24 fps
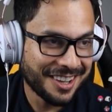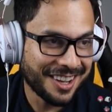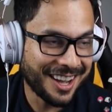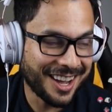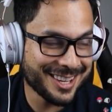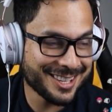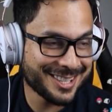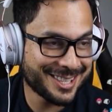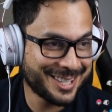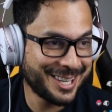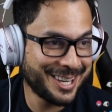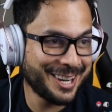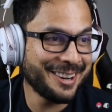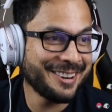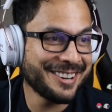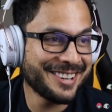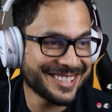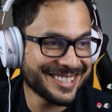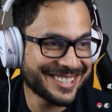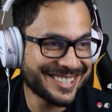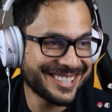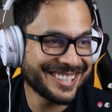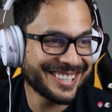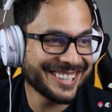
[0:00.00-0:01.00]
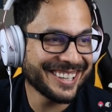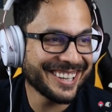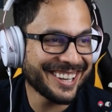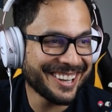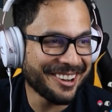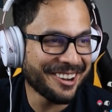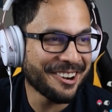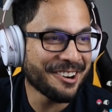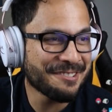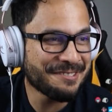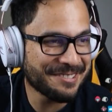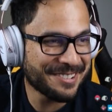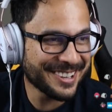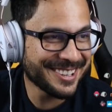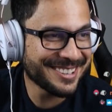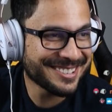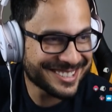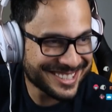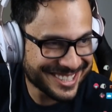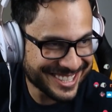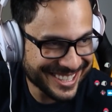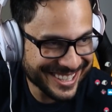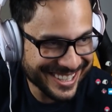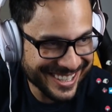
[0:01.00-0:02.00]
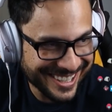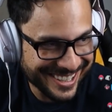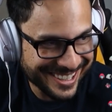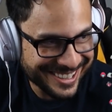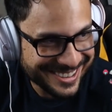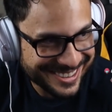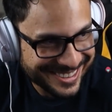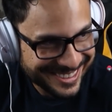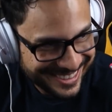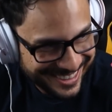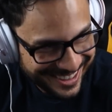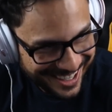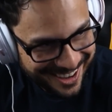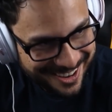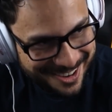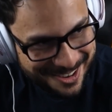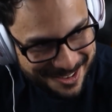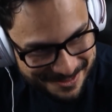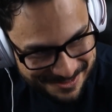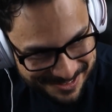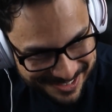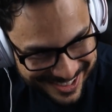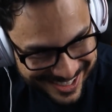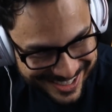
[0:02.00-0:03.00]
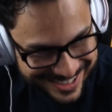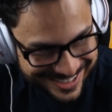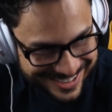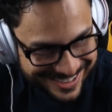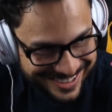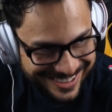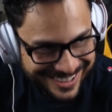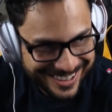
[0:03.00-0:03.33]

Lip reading: I seriously hope you see a therapist.